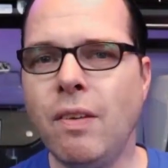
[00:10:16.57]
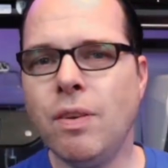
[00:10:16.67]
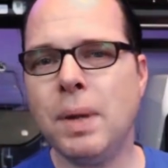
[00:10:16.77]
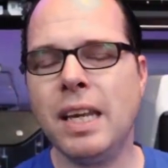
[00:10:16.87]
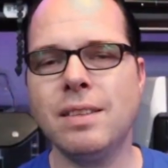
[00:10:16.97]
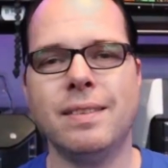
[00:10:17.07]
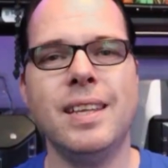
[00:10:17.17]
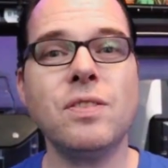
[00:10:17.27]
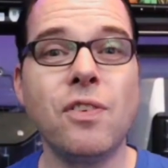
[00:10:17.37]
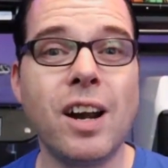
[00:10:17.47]
If you made it
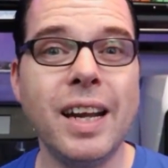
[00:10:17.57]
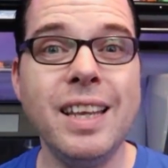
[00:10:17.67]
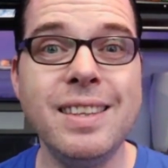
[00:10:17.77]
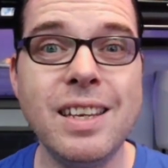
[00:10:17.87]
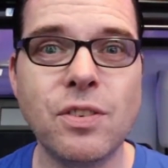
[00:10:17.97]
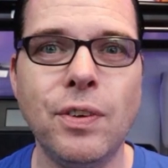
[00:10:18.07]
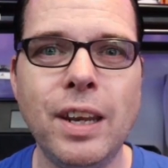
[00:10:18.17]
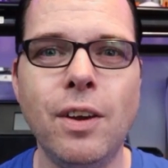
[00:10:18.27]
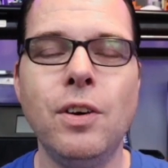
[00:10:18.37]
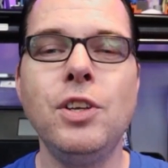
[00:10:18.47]
this far in this
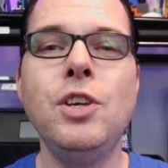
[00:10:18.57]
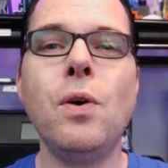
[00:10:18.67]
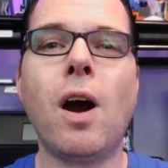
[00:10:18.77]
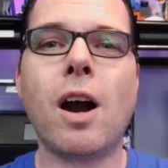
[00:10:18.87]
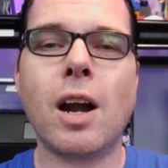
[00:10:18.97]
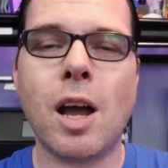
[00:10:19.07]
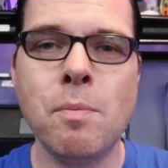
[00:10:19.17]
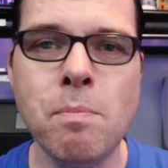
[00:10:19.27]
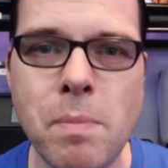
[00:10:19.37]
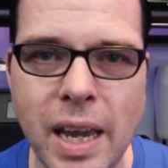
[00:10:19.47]
video, you are
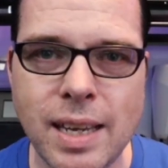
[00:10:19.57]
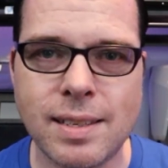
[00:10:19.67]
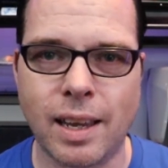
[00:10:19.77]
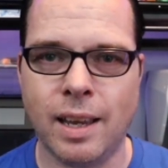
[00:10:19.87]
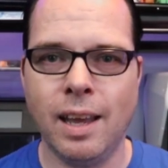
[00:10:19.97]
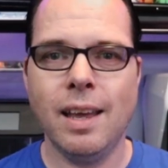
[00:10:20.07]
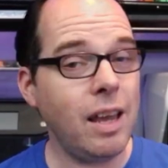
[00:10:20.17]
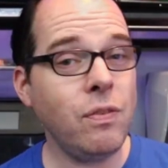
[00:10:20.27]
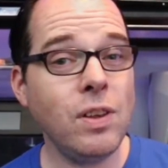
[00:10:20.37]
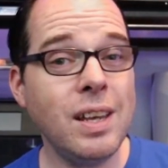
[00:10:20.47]
amazing.
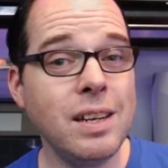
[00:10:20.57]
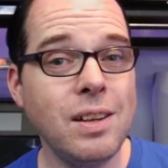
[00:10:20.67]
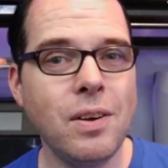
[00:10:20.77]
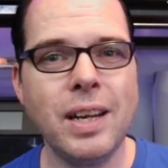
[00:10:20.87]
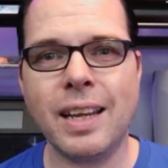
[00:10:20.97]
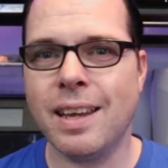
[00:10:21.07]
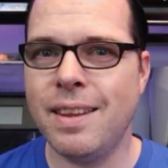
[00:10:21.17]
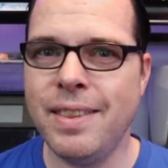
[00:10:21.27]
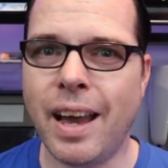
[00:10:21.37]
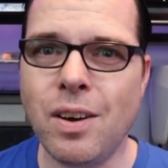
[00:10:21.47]
If you didn't know that,
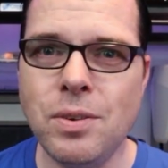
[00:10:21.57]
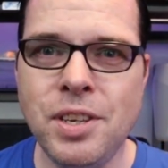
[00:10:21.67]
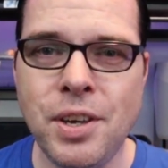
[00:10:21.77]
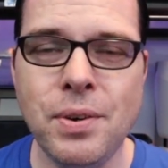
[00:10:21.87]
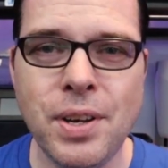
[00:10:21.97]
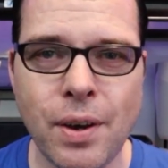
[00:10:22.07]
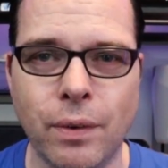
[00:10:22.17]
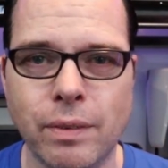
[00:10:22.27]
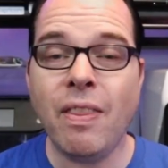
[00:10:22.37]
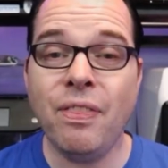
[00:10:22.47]
now you
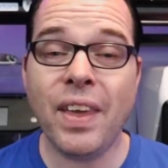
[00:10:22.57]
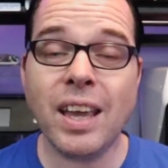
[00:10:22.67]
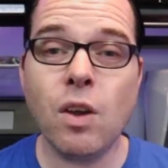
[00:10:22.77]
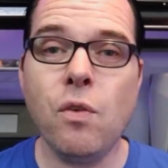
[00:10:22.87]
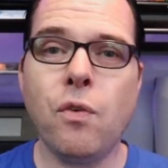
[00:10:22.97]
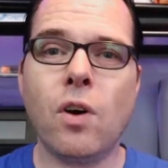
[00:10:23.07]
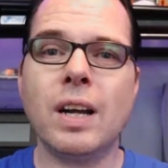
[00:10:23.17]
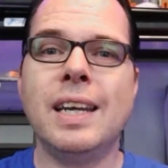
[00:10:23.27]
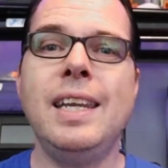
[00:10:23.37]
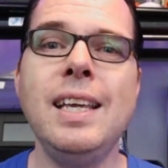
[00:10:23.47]
know. And thank you
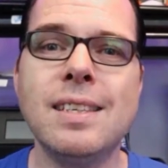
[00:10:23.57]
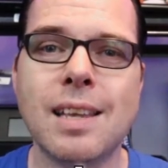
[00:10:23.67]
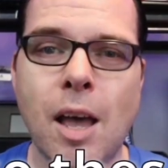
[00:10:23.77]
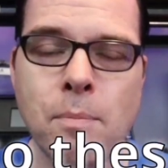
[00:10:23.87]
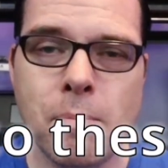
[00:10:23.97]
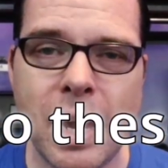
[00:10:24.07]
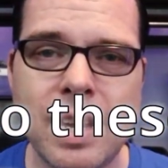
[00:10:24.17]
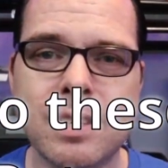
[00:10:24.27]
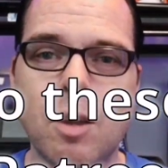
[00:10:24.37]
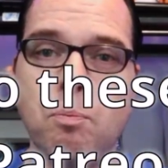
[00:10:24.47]
for these
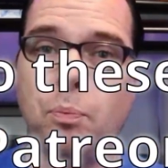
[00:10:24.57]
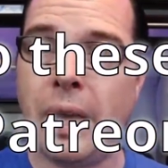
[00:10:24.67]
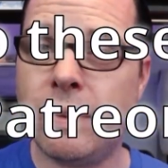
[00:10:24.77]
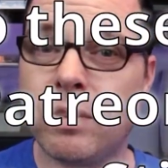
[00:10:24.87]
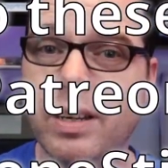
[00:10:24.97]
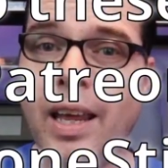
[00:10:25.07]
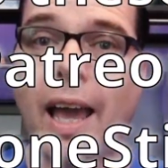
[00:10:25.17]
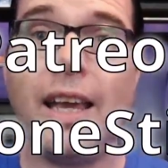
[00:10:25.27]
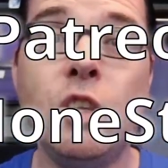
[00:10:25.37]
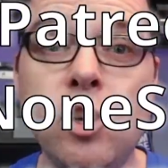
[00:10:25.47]
amazing patron
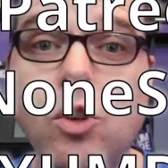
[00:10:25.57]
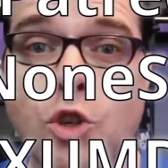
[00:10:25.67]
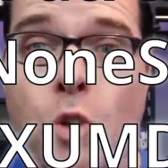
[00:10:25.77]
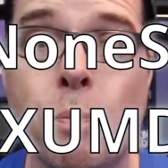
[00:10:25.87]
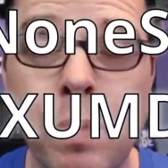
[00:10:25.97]
and YouTube